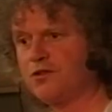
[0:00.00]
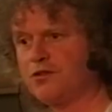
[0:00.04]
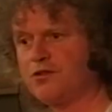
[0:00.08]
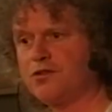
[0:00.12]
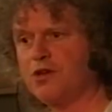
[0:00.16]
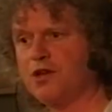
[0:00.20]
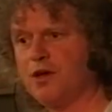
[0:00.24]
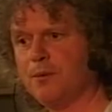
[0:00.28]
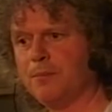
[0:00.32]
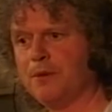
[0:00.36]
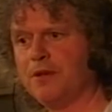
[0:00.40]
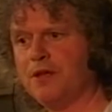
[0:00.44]

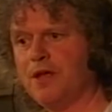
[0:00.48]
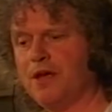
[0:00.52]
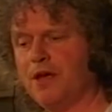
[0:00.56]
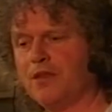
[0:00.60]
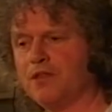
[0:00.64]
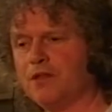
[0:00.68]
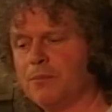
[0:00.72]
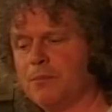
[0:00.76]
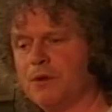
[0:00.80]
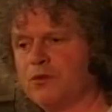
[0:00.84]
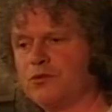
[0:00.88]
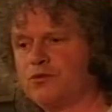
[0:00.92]
determine
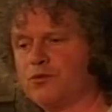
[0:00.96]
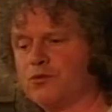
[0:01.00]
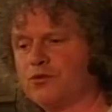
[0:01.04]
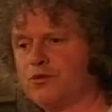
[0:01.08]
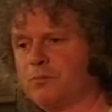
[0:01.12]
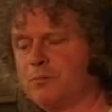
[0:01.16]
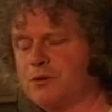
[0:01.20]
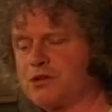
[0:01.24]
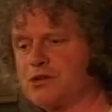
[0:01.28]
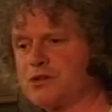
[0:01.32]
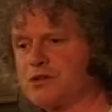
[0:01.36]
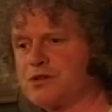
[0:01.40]
the most
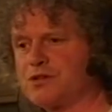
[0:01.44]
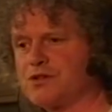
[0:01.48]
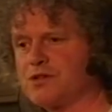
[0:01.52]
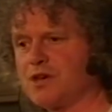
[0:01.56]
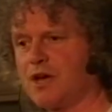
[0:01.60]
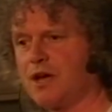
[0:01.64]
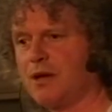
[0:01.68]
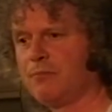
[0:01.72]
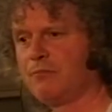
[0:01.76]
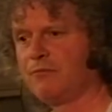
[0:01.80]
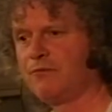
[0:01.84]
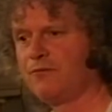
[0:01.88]
auspicious
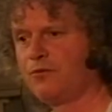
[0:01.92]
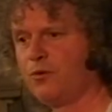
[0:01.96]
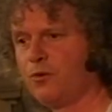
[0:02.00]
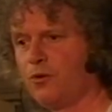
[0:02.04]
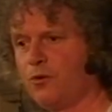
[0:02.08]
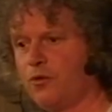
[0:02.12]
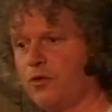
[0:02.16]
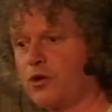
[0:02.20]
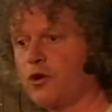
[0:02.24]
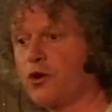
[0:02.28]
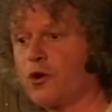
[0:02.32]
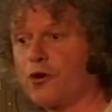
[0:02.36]
time
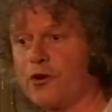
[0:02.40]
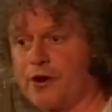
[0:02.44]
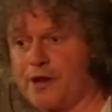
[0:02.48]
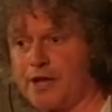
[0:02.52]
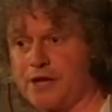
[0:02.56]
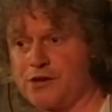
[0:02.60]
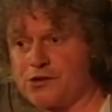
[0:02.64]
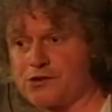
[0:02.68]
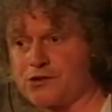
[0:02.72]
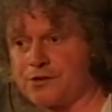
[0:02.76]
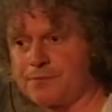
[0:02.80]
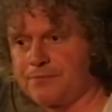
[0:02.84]
for the
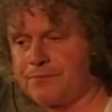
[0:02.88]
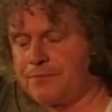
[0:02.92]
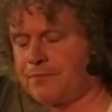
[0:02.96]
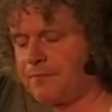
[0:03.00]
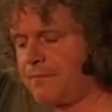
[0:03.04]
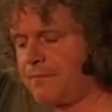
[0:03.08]
coronation.